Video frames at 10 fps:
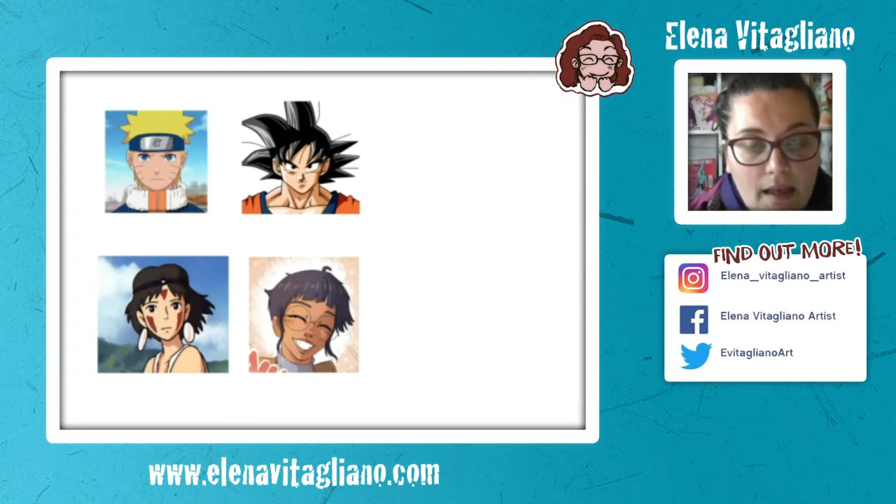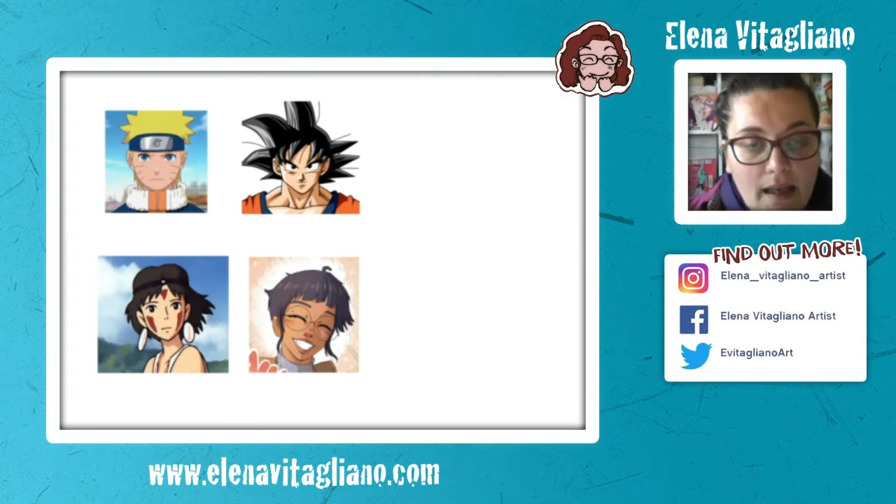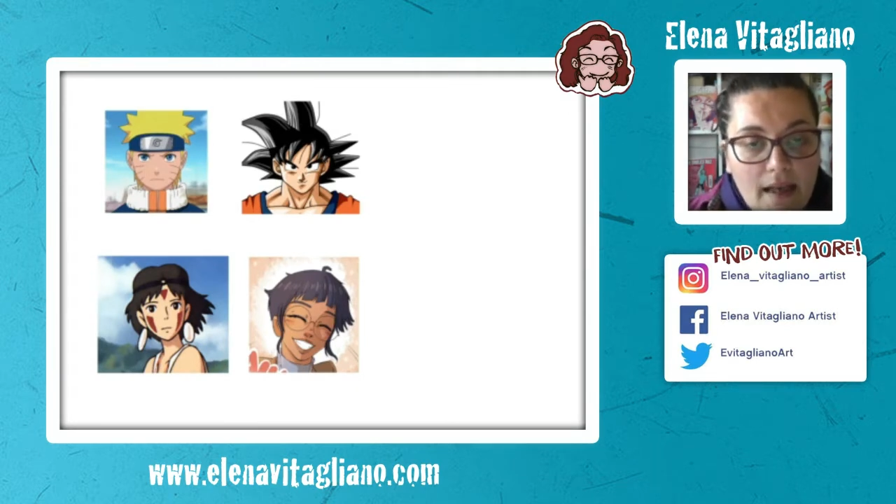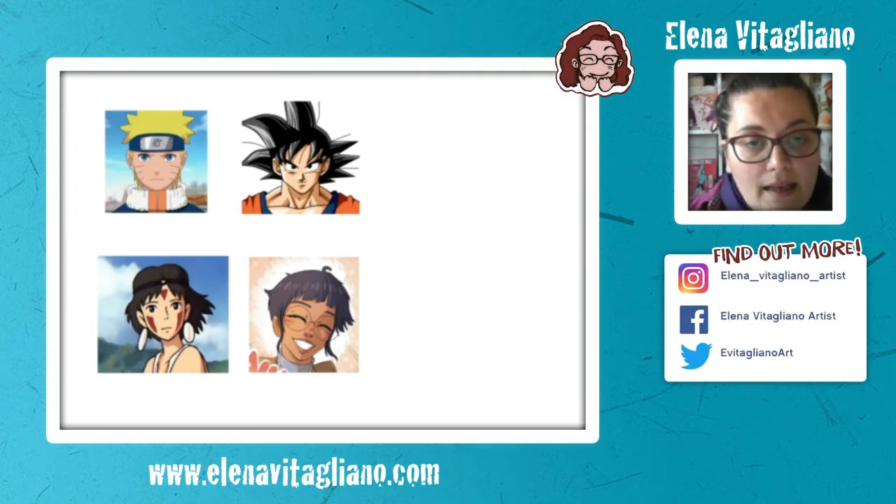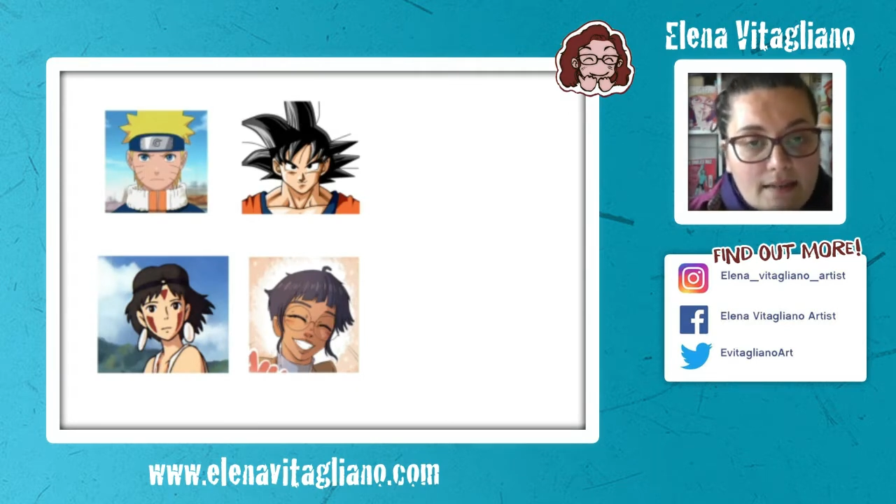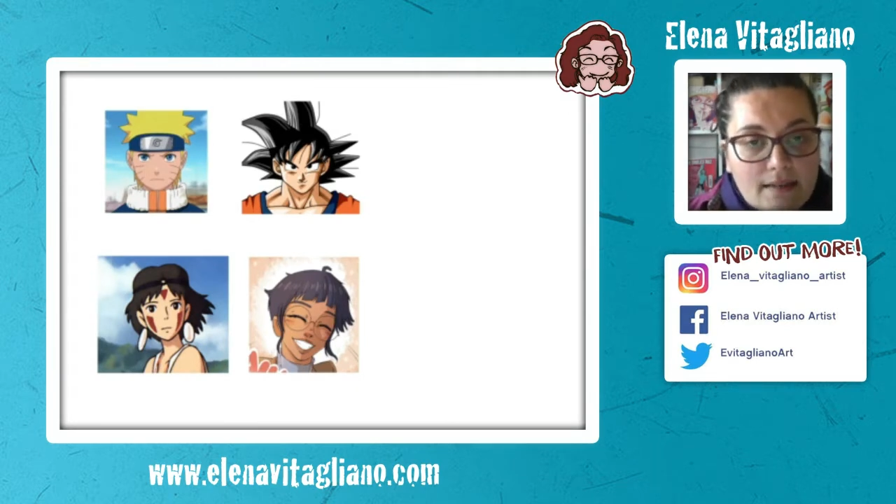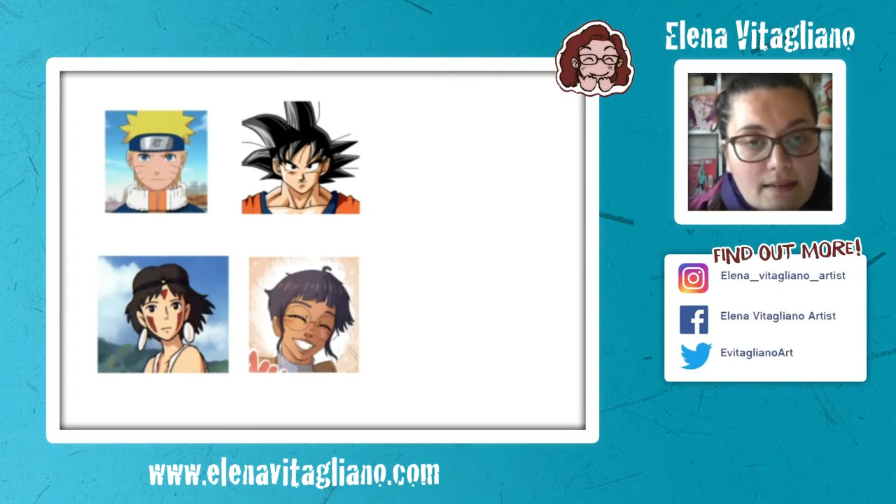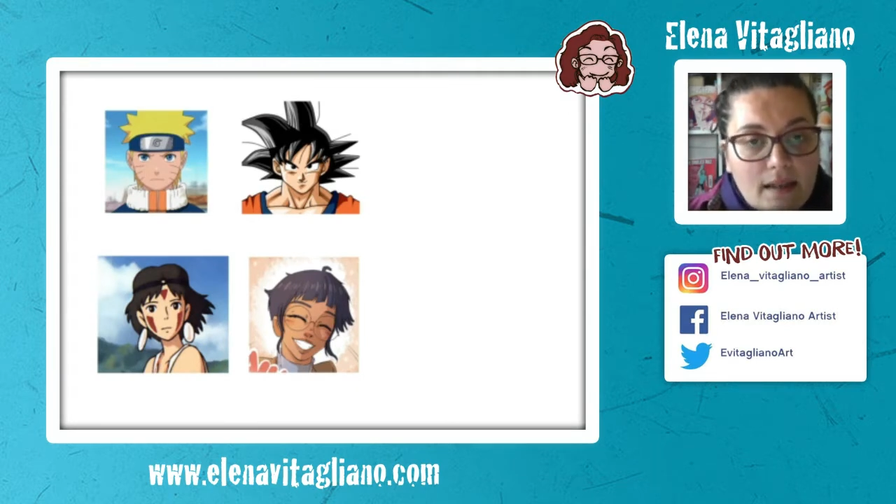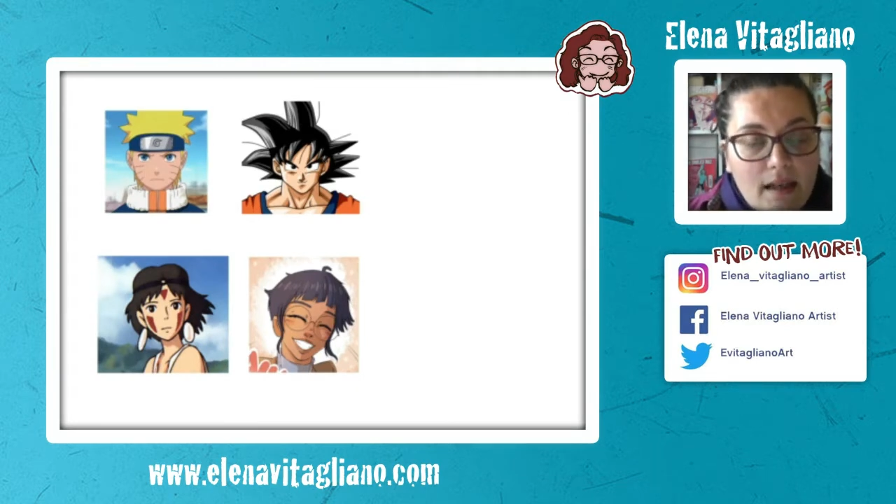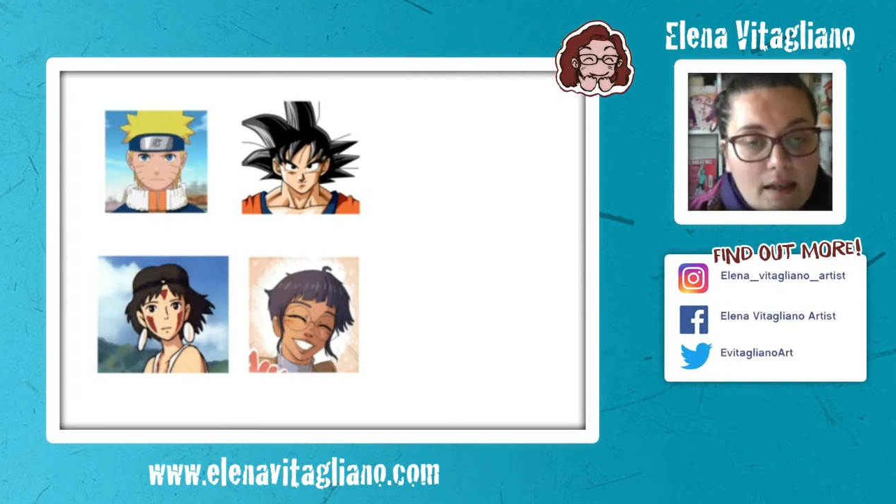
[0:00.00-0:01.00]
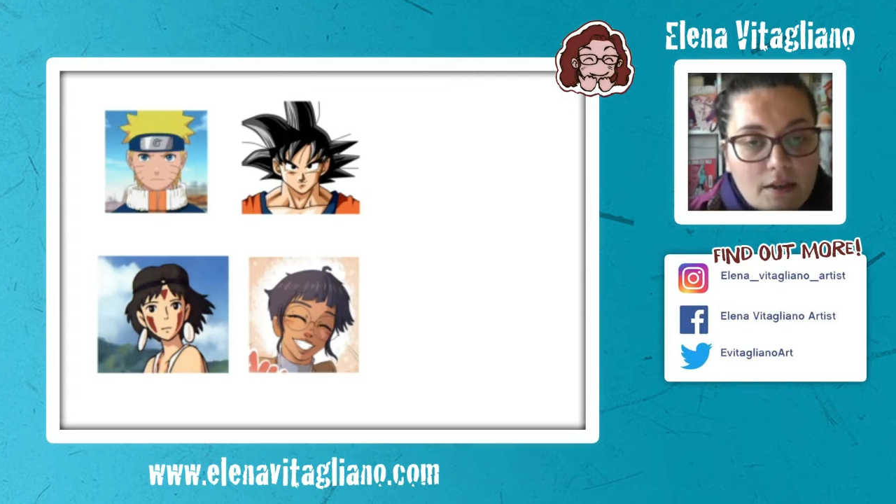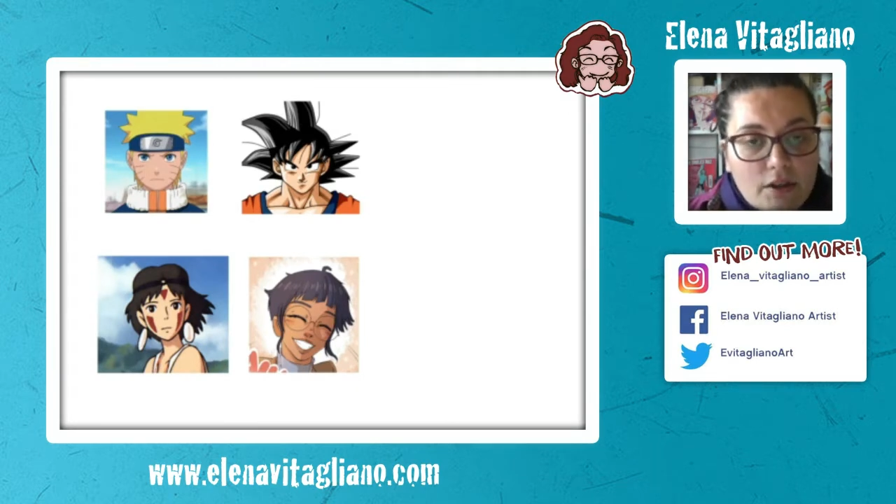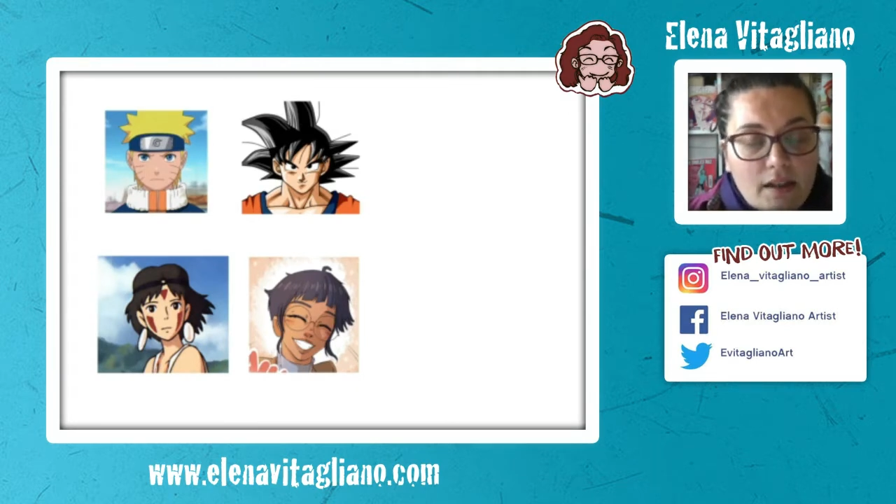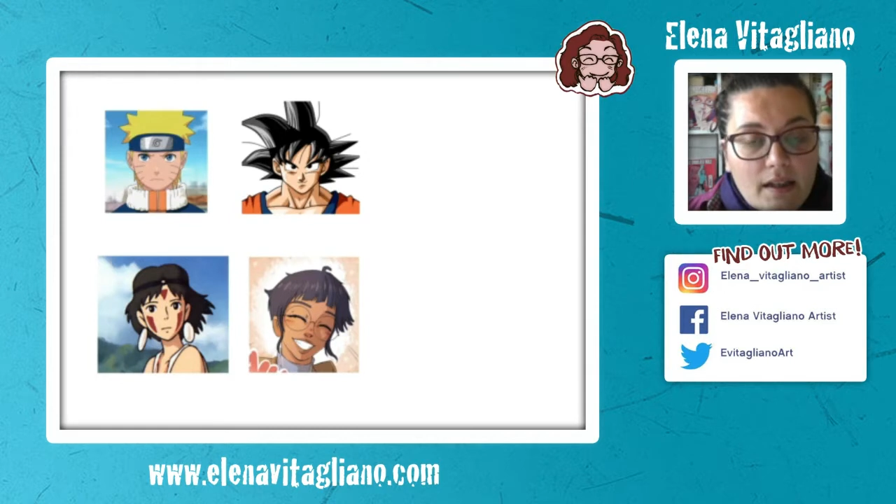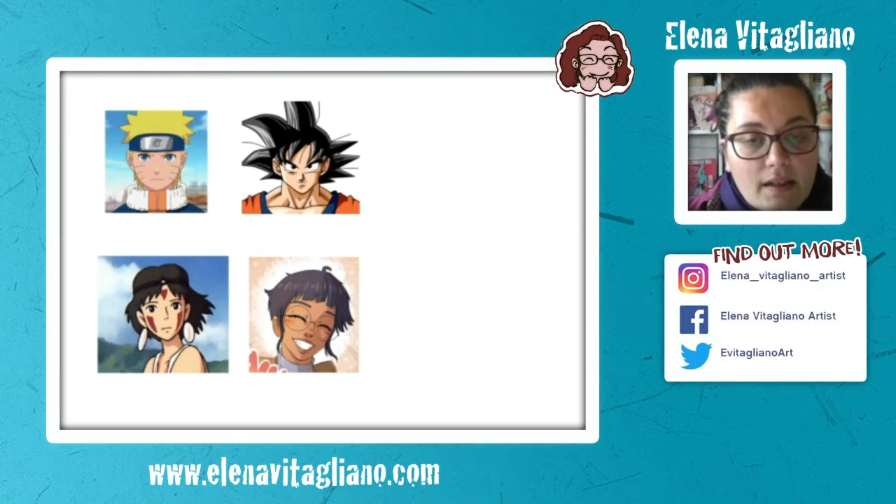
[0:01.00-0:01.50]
has actually